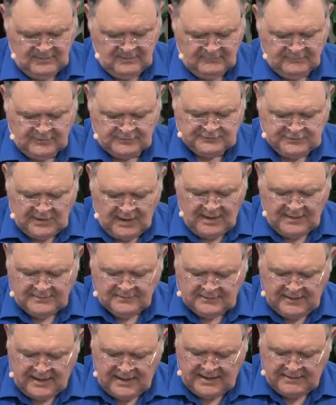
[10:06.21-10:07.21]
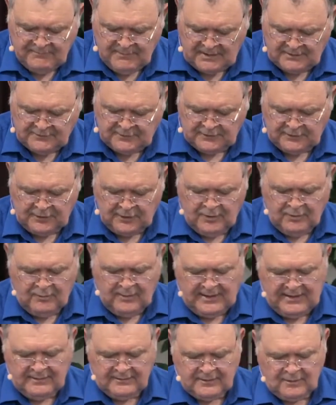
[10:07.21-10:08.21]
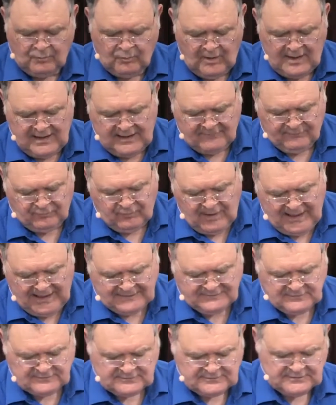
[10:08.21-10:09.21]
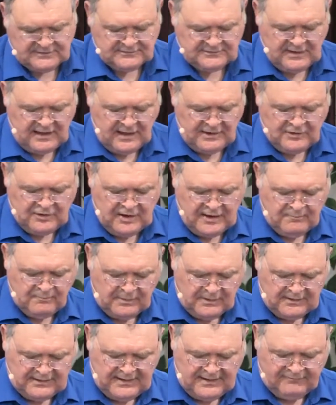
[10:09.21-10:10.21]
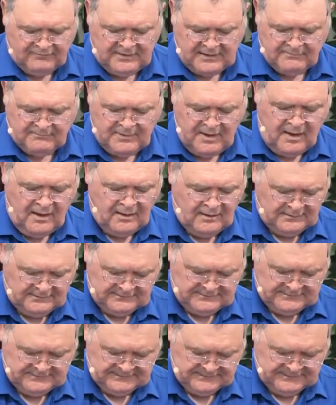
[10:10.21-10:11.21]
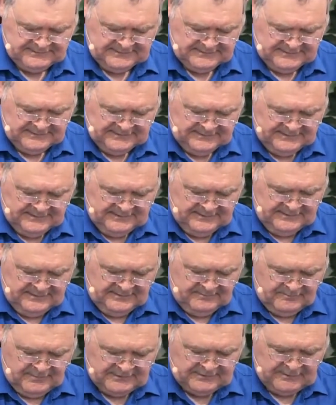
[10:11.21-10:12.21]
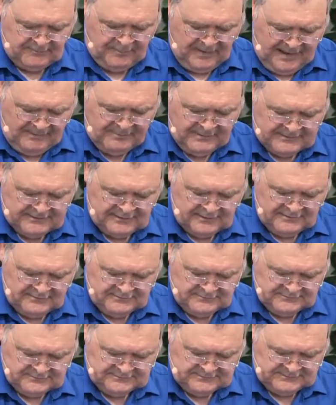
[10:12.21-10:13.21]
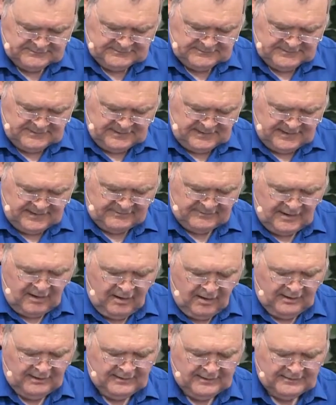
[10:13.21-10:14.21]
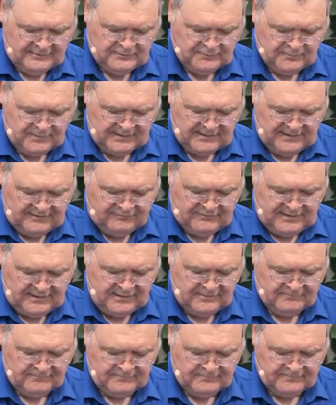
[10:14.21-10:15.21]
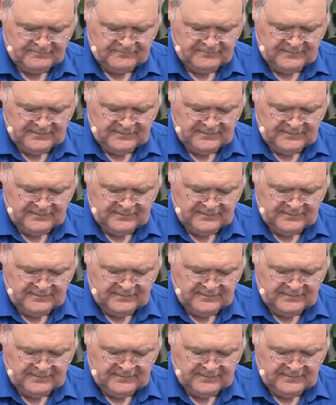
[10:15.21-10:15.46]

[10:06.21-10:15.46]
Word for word: For John came unto you in the way of righteousness, and ye believed him not. But the publicans and the harlots believed him.